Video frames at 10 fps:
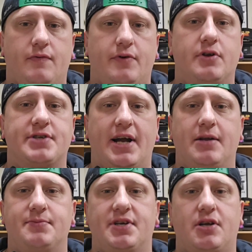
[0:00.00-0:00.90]
For those
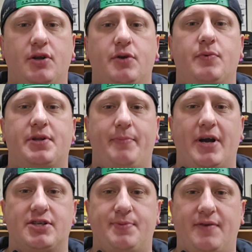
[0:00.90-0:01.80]
items, including what the
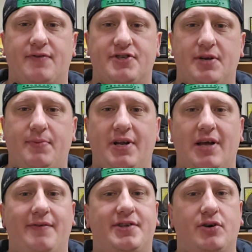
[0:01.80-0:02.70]
buyers paid for shipping,
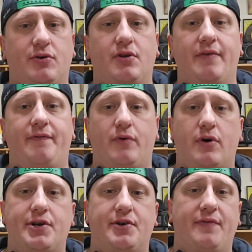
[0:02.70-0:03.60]
I have a total of
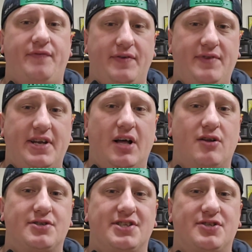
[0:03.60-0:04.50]

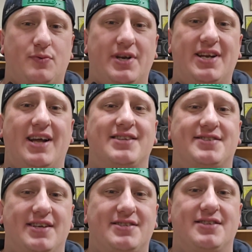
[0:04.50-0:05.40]

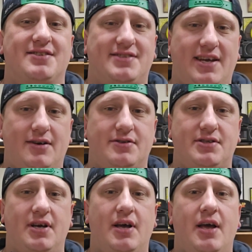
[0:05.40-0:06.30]
$450.29 in
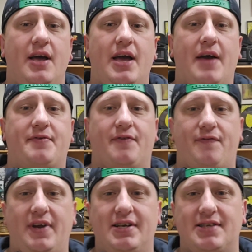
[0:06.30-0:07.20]
sales after
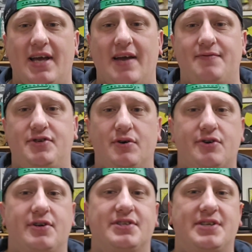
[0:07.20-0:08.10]
fees, I have
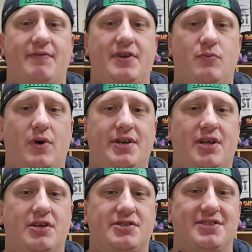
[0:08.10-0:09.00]

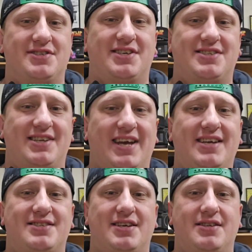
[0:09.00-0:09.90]

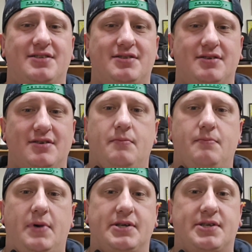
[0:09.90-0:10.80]
$271.68
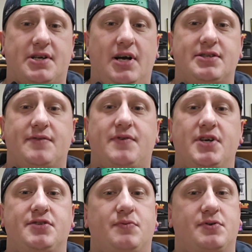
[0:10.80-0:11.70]
minus the cost of
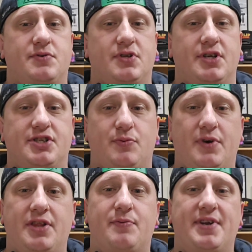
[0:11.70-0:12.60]
goods, which was only
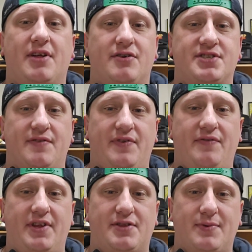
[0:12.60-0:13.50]

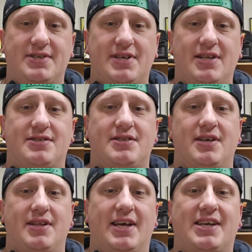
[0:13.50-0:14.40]
$23.53,
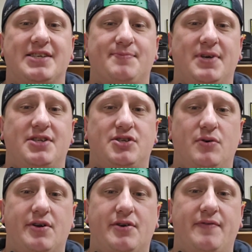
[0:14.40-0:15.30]
and that gives me
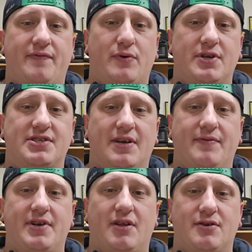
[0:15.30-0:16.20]

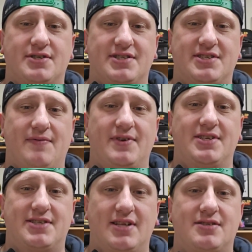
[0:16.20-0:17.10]

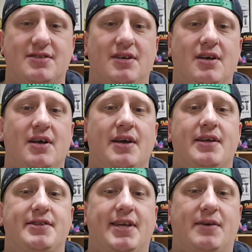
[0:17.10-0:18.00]
$247.70.
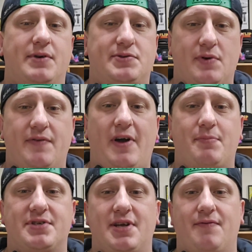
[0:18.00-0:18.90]
Take away
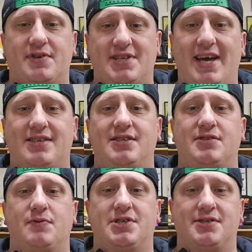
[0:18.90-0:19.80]
25% for
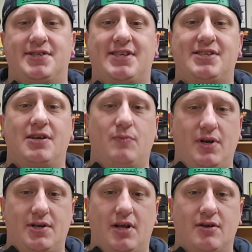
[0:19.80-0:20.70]
taxes, which is
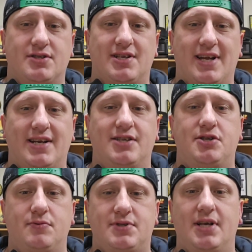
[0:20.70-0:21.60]

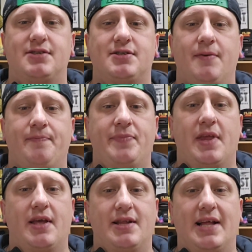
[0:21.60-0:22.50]
$61.92,
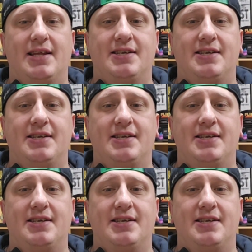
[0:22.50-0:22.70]
and that